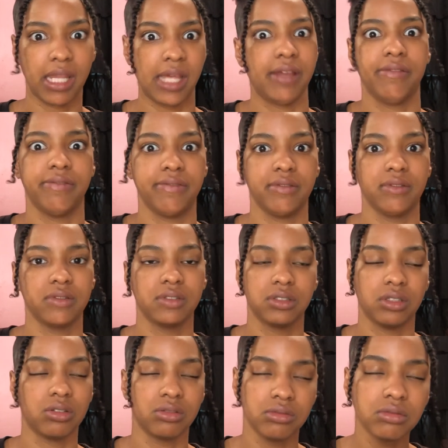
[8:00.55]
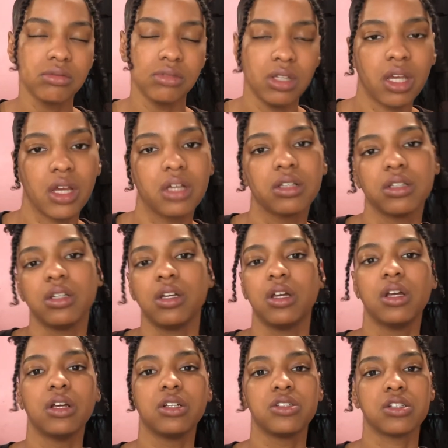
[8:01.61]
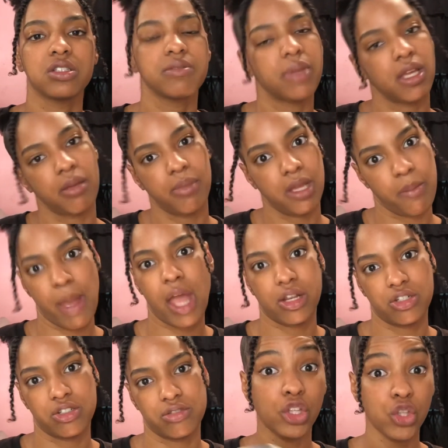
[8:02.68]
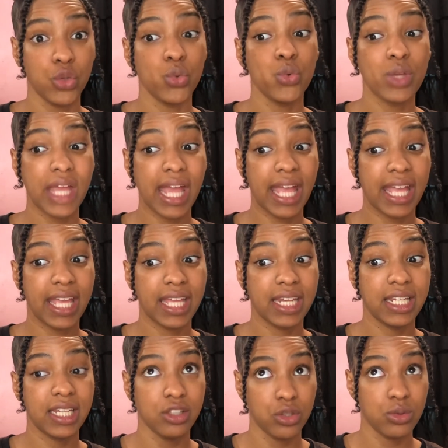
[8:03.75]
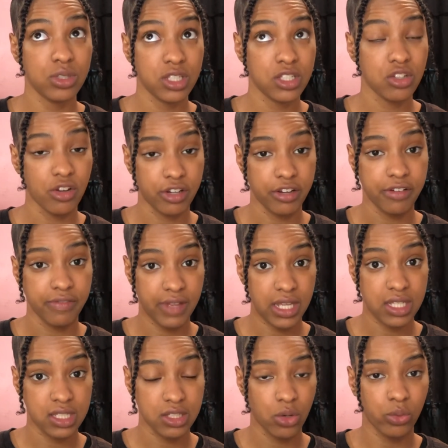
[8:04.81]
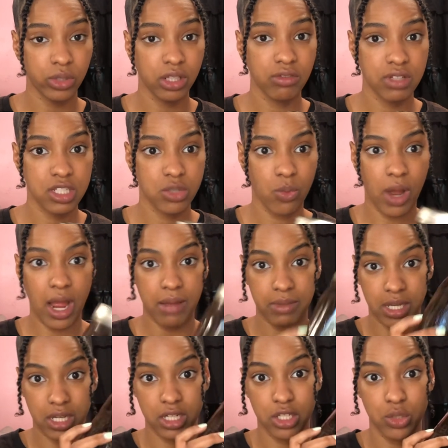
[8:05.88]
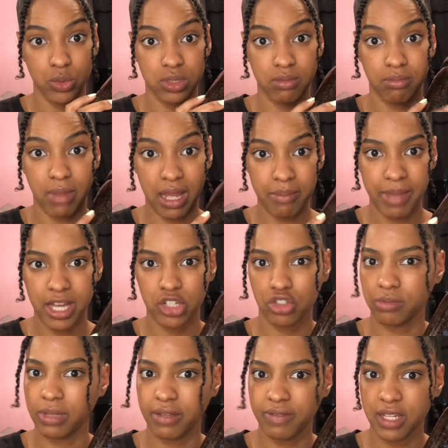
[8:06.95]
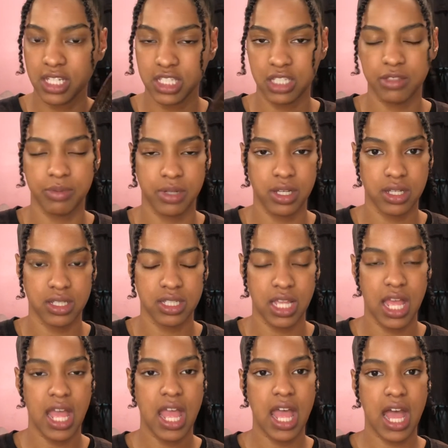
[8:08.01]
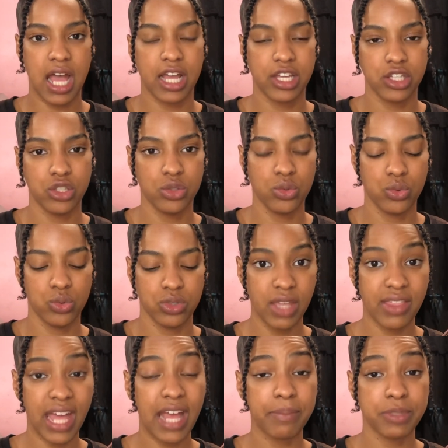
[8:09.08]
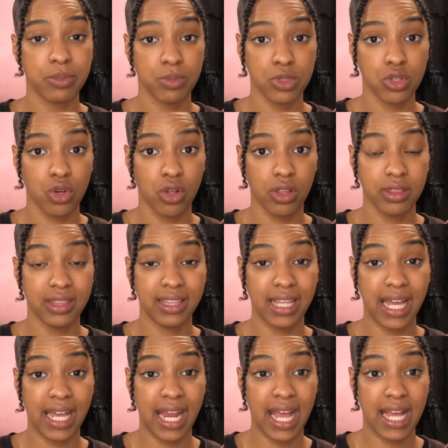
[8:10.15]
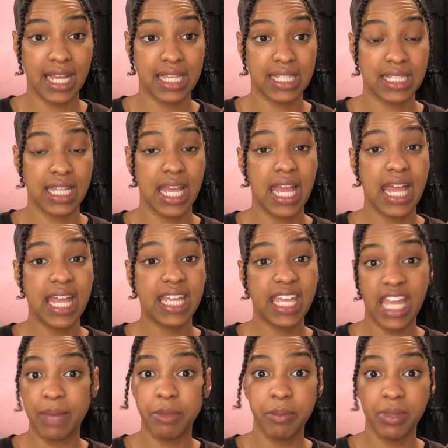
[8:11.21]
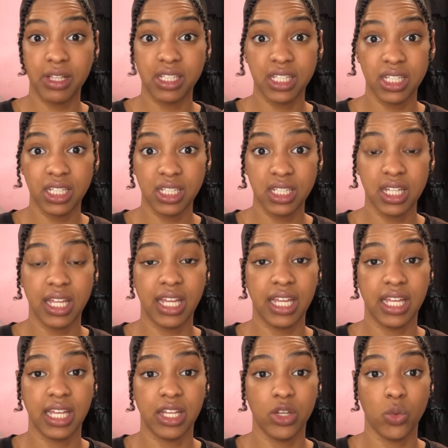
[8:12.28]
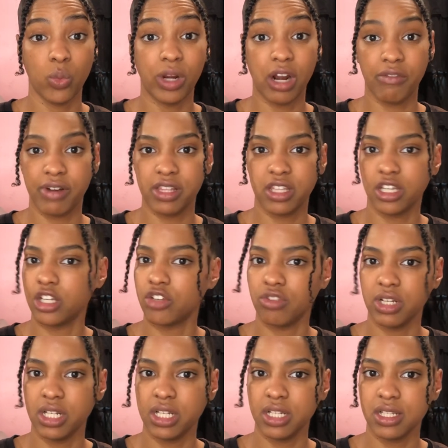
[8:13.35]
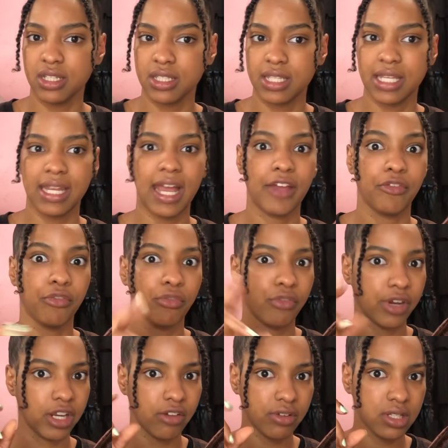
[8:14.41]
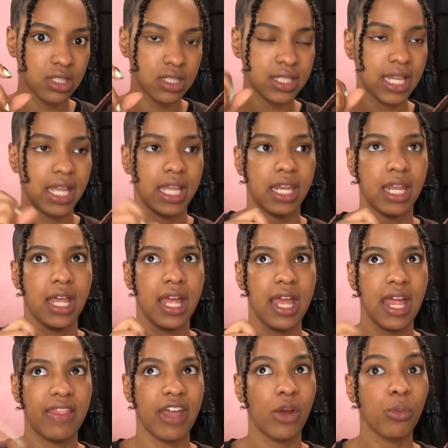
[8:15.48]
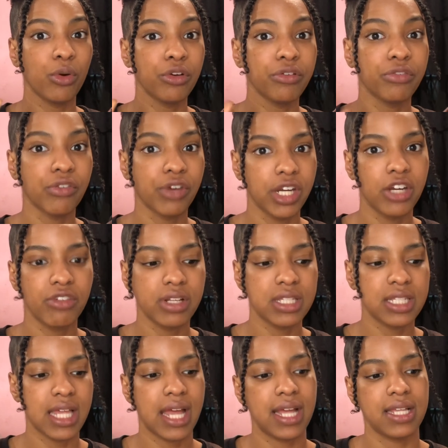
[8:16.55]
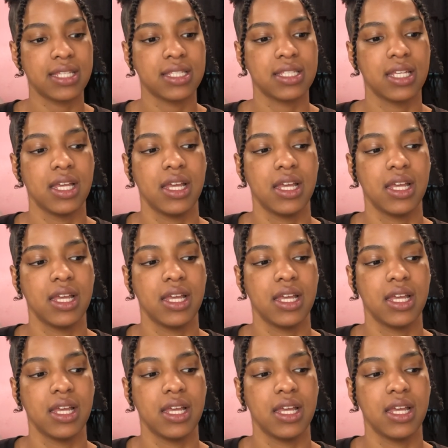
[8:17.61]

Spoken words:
life. So yeah, just make a big batch. You can use this on your face. The only reason why I'm not going to use my batch on my face is because I use the Epsom salt that has chamomile in it, and when I read the ingredients it had fragrance, and that word fragrance has